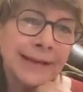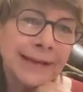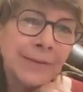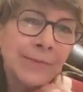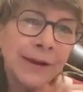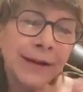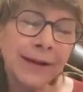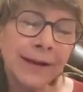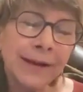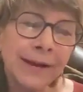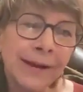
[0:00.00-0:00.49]
I
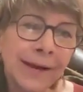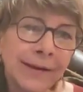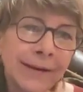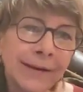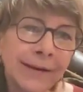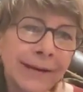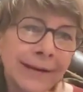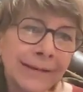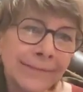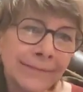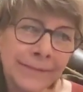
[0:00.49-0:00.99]
want to
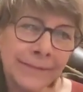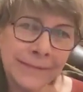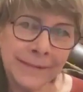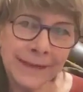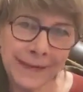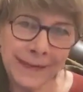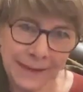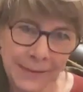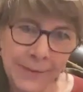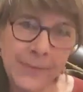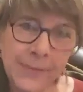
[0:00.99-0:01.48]
hug
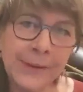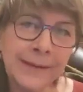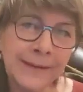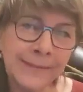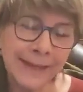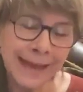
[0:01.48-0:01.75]
him." In